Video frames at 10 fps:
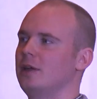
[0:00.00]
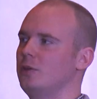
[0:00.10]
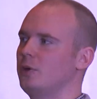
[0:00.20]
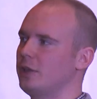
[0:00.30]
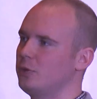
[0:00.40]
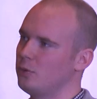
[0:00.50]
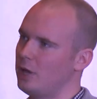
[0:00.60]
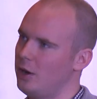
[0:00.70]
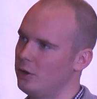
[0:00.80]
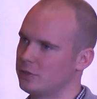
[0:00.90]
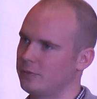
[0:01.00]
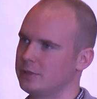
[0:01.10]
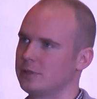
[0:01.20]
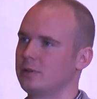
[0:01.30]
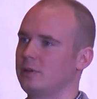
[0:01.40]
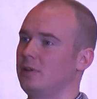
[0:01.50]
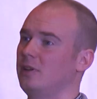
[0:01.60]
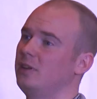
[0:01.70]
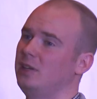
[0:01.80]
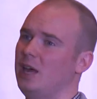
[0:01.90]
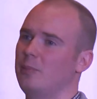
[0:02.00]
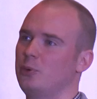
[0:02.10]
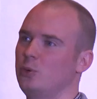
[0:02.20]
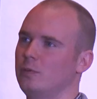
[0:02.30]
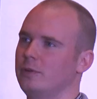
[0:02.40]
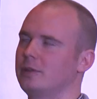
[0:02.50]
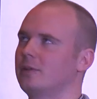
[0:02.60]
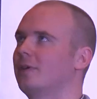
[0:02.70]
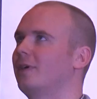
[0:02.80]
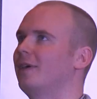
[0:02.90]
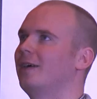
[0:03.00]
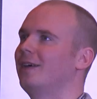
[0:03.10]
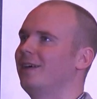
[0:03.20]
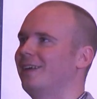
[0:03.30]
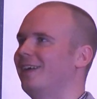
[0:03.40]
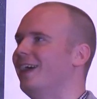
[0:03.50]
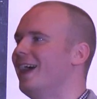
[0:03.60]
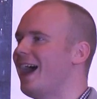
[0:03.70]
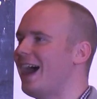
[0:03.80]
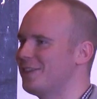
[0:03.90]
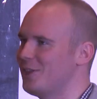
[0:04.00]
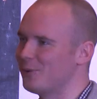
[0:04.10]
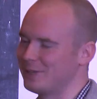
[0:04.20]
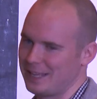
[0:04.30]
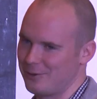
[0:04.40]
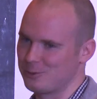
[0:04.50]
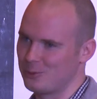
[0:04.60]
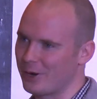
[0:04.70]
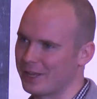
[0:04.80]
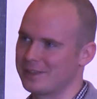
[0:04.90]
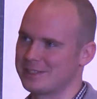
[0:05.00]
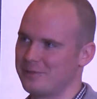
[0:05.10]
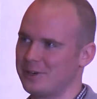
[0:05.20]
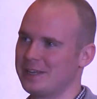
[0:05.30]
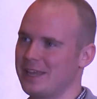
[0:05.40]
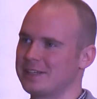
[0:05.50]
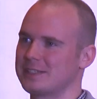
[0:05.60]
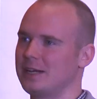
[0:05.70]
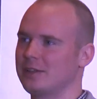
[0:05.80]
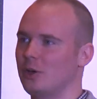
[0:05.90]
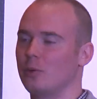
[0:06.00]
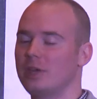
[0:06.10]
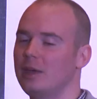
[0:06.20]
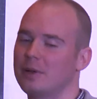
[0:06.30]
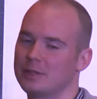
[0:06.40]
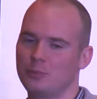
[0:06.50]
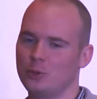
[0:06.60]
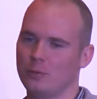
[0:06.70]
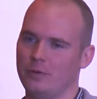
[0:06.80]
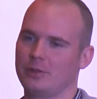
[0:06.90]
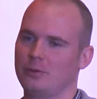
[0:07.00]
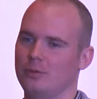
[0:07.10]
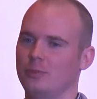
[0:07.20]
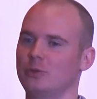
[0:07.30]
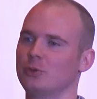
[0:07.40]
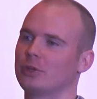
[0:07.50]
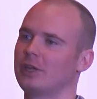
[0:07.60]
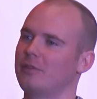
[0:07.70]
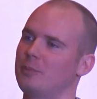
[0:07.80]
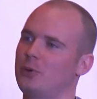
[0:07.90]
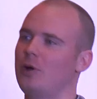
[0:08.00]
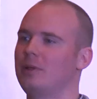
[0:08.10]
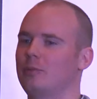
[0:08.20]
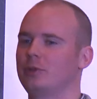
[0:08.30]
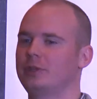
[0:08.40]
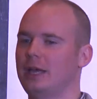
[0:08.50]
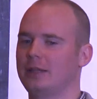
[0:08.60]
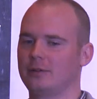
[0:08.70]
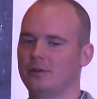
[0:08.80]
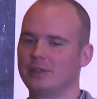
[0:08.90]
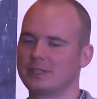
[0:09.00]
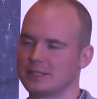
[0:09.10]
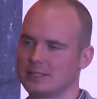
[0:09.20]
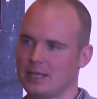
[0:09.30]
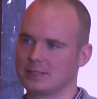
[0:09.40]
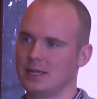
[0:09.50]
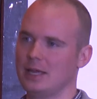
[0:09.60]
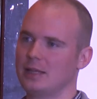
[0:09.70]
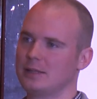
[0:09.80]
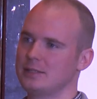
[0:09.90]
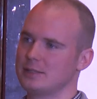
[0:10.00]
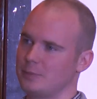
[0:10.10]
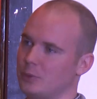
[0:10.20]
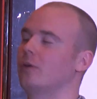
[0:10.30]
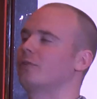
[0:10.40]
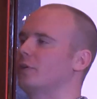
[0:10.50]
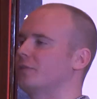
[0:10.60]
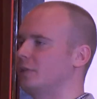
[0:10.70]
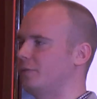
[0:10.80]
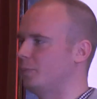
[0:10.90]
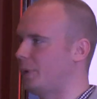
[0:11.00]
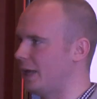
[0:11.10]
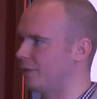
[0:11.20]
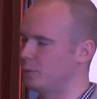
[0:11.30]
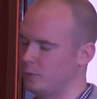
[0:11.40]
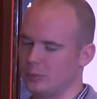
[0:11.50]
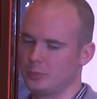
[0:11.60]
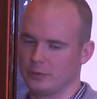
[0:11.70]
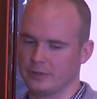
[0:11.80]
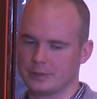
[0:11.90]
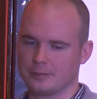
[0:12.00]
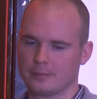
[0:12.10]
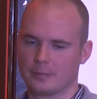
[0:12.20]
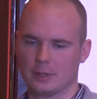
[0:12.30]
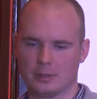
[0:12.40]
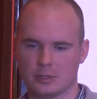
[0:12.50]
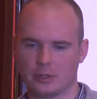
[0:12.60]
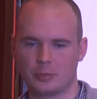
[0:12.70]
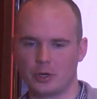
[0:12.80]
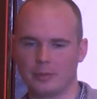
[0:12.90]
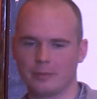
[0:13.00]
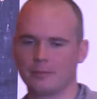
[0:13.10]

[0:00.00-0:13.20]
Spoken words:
You can do a lot of this. Yeah, prove it. I know that I was working several years. I know, yeah, but prove it. We do not have a problem with that, or XSS. This is of course, if you pay us, we will prove it. It's not a problem.